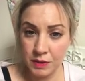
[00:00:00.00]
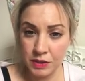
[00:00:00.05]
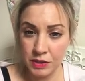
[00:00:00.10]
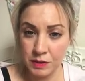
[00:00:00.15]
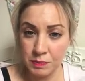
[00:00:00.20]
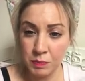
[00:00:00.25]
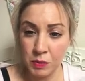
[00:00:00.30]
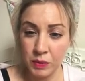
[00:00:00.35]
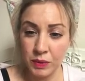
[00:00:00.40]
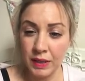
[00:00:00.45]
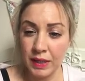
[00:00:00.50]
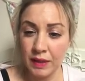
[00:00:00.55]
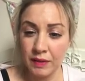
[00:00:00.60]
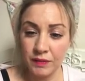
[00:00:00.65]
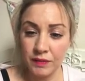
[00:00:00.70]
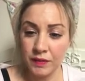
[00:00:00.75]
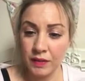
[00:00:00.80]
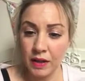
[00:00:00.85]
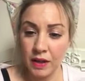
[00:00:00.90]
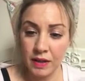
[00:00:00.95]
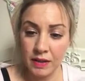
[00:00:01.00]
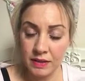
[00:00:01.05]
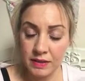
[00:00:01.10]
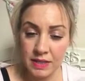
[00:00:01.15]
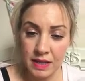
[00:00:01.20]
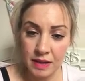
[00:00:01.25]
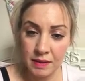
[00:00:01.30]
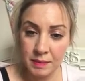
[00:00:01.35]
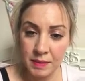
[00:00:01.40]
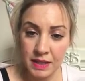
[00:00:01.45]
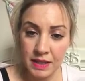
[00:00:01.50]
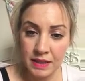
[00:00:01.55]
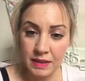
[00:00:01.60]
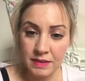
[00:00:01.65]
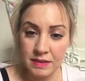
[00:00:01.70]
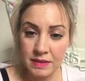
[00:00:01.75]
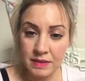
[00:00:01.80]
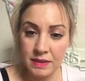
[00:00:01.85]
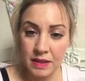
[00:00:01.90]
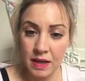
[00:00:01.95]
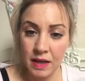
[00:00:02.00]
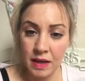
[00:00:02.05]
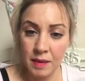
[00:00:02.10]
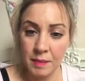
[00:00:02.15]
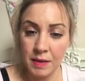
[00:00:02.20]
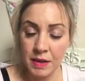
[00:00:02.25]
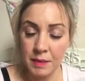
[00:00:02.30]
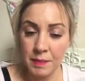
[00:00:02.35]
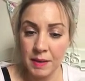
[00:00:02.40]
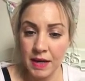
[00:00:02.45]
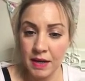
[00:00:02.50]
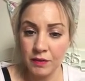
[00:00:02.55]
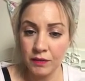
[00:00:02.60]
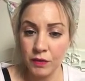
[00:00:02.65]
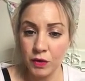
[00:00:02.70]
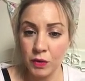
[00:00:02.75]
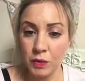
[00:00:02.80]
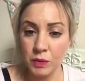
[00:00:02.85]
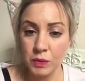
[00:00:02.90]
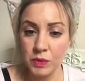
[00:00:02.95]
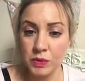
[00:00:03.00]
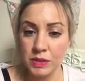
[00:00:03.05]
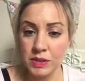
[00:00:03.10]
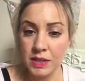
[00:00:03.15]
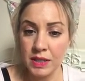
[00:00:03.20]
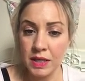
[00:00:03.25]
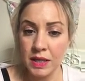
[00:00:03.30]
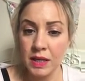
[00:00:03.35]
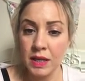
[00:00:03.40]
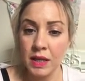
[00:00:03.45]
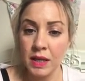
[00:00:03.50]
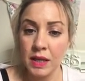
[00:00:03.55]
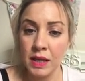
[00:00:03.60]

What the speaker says: I just boil it for like 10 minutes in a pan of hot water,